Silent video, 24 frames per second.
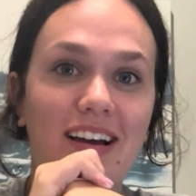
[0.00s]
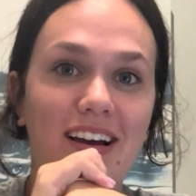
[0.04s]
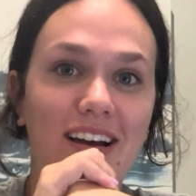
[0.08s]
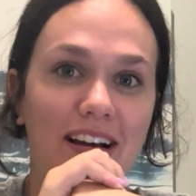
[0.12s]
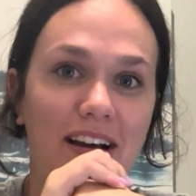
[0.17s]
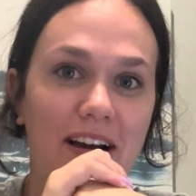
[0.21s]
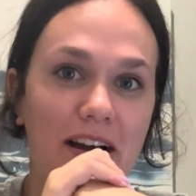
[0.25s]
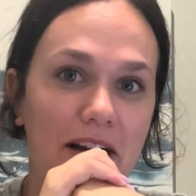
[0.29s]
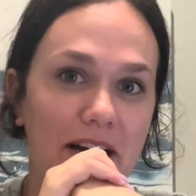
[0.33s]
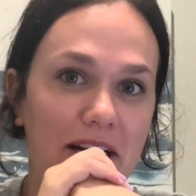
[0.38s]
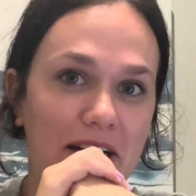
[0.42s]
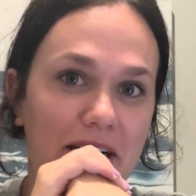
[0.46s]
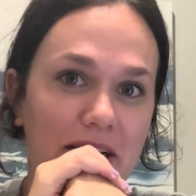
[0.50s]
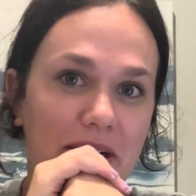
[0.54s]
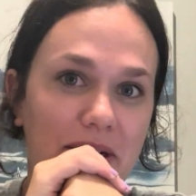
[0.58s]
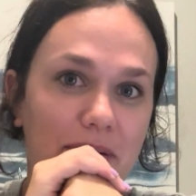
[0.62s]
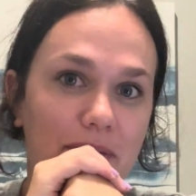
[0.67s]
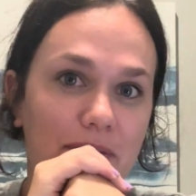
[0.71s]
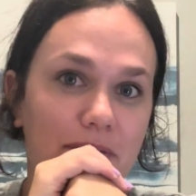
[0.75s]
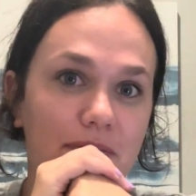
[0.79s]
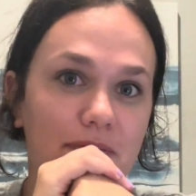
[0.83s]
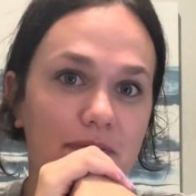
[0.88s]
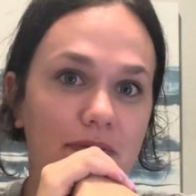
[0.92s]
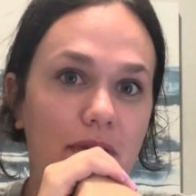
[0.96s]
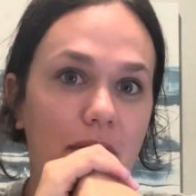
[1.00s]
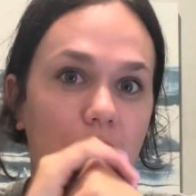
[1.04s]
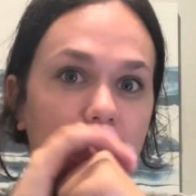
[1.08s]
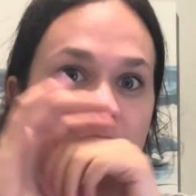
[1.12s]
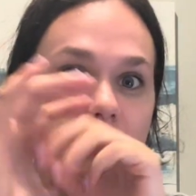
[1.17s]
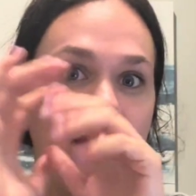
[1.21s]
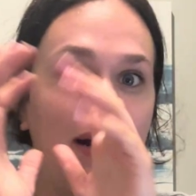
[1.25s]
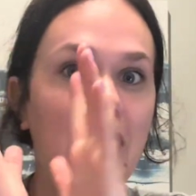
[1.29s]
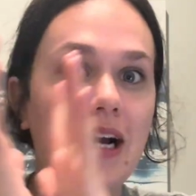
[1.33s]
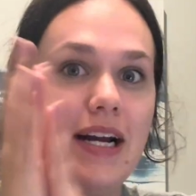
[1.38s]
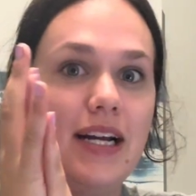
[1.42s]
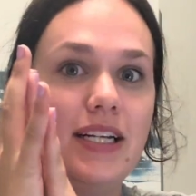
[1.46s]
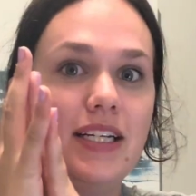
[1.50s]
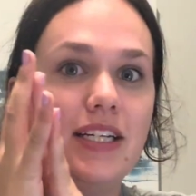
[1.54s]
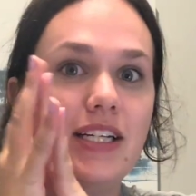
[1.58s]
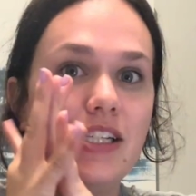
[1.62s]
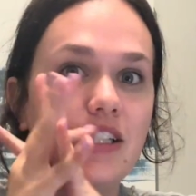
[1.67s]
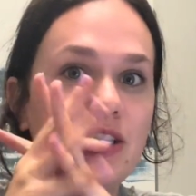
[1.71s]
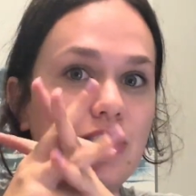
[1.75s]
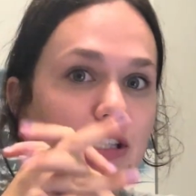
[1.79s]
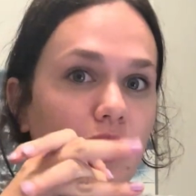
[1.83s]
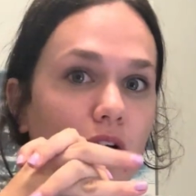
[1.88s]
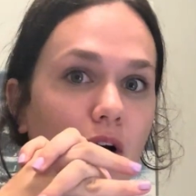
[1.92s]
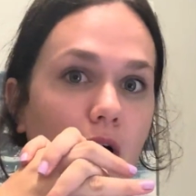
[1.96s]
My
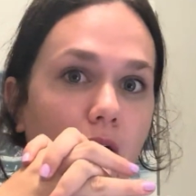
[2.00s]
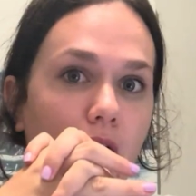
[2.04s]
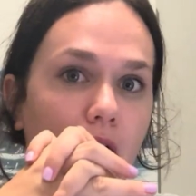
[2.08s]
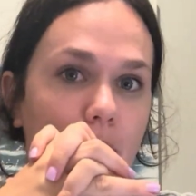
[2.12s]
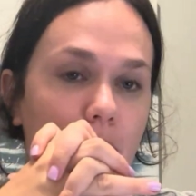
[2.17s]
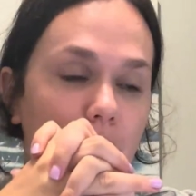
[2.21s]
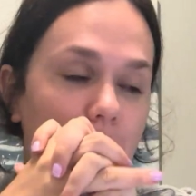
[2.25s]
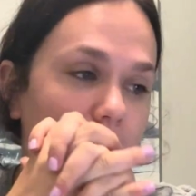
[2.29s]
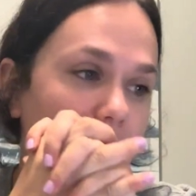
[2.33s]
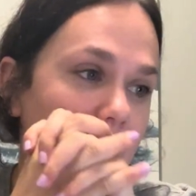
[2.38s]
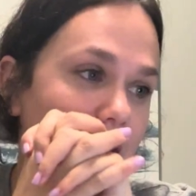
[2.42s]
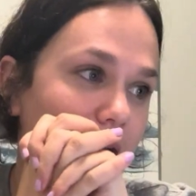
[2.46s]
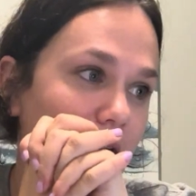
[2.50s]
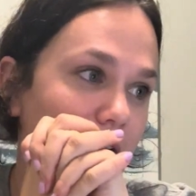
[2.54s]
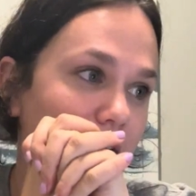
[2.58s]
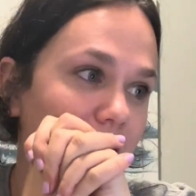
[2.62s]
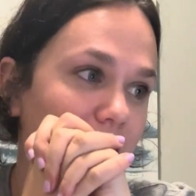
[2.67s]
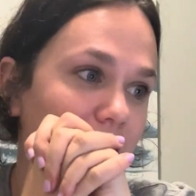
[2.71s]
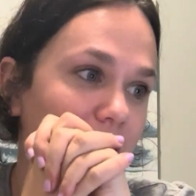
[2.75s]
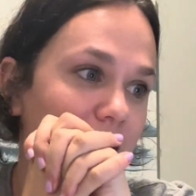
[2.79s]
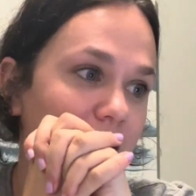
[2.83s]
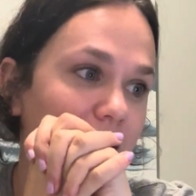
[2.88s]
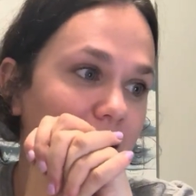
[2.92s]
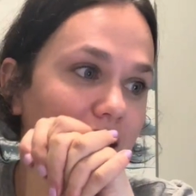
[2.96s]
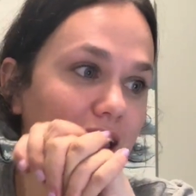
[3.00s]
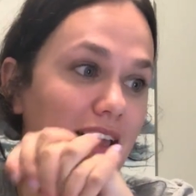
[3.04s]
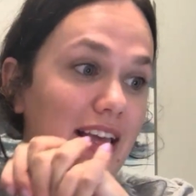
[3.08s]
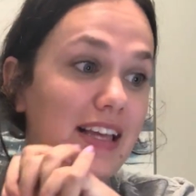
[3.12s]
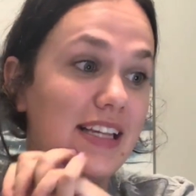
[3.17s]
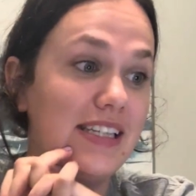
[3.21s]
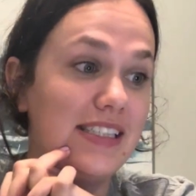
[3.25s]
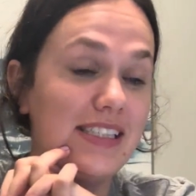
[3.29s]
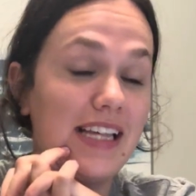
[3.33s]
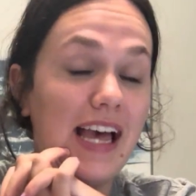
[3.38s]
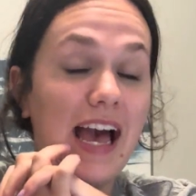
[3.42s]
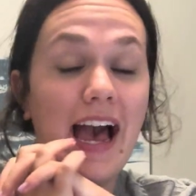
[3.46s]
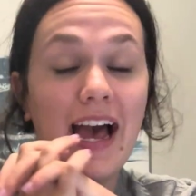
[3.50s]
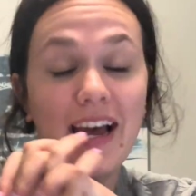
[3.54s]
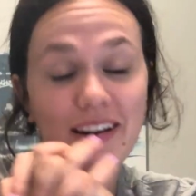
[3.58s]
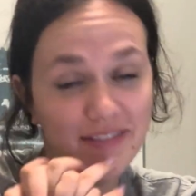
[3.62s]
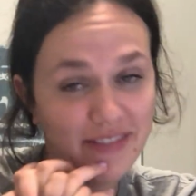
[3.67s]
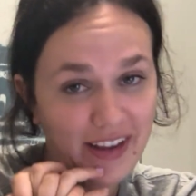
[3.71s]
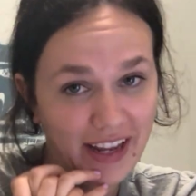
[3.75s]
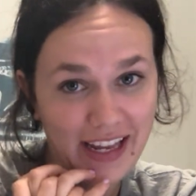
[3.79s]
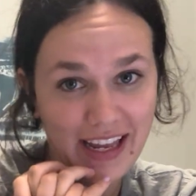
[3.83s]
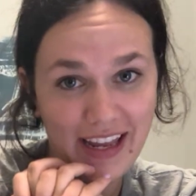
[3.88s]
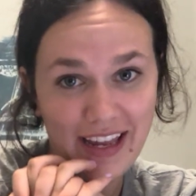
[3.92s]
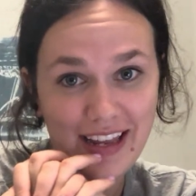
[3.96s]
topic is
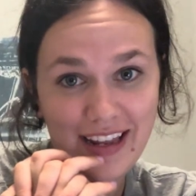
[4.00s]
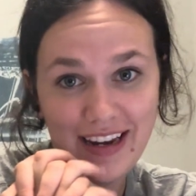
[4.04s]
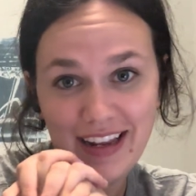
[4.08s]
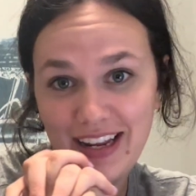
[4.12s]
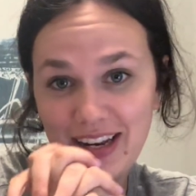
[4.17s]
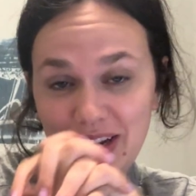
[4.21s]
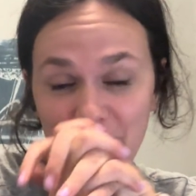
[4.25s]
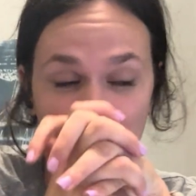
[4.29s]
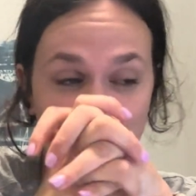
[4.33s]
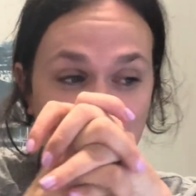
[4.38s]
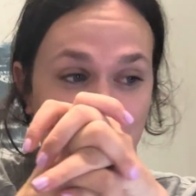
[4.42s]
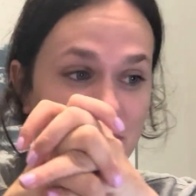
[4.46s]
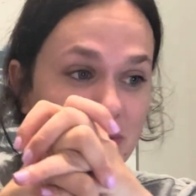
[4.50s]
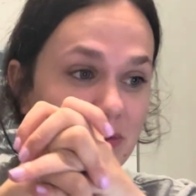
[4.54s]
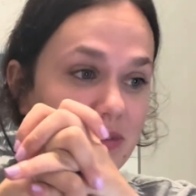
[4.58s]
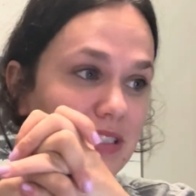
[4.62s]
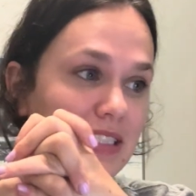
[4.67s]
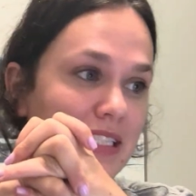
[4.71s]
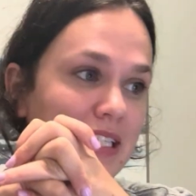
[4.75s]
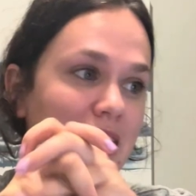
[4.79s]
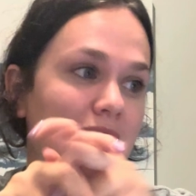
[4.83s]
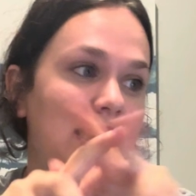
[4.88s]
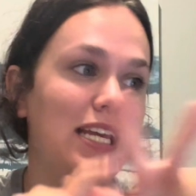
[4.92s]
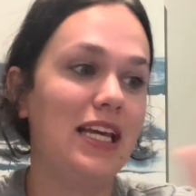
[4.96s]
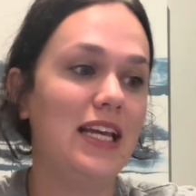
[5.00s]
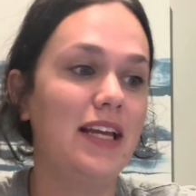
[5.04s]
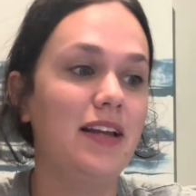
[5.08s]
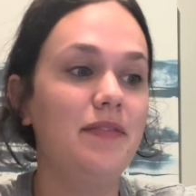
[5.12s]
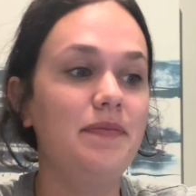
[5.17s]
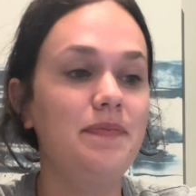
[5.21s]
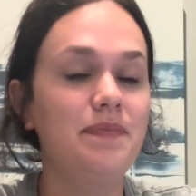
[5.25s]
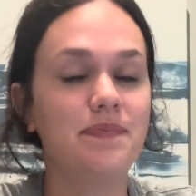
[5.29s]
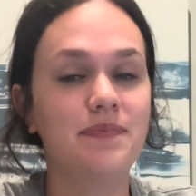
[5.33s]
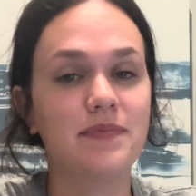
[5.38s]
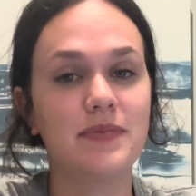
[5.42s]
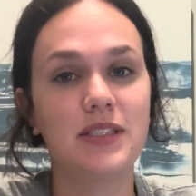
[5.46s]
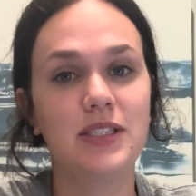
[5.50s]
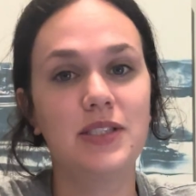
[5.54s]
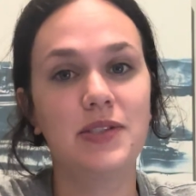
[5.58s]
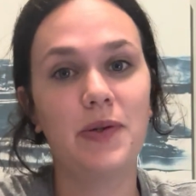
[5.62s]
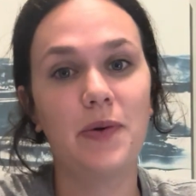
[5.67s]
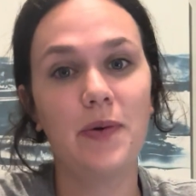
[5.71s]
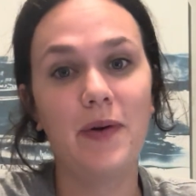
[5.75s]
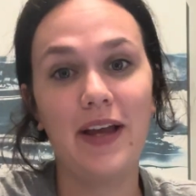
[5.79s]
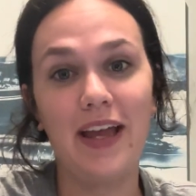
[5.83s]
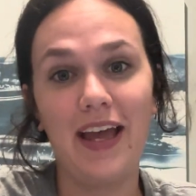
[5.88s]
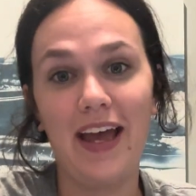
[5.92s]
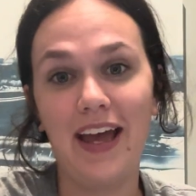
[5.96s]
advocating OT. So
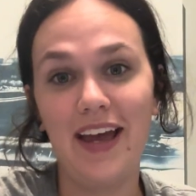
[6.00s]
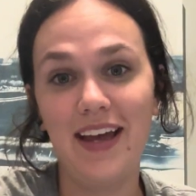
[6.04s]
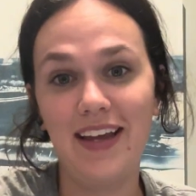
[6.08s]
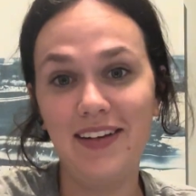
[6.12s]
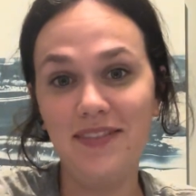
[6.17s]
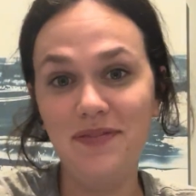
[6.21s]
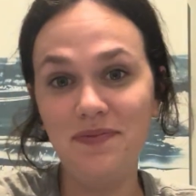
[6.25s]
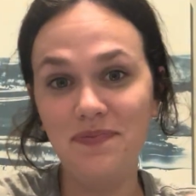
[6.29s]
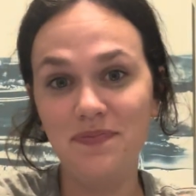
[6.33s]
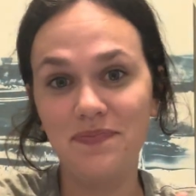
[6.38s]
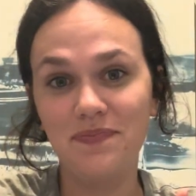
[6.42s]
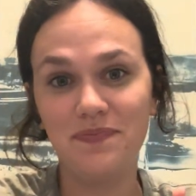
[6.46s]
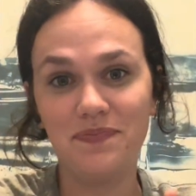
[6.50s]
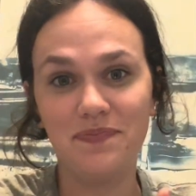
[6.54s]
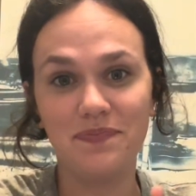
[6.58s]
again,